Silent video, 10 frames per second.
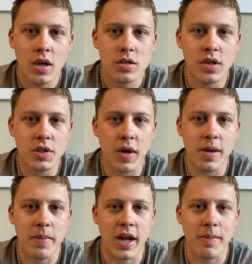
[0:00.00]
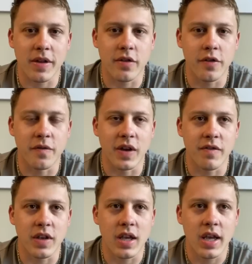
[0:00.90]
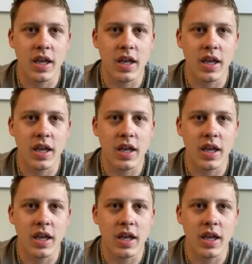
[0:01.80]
So that's why I bet 250.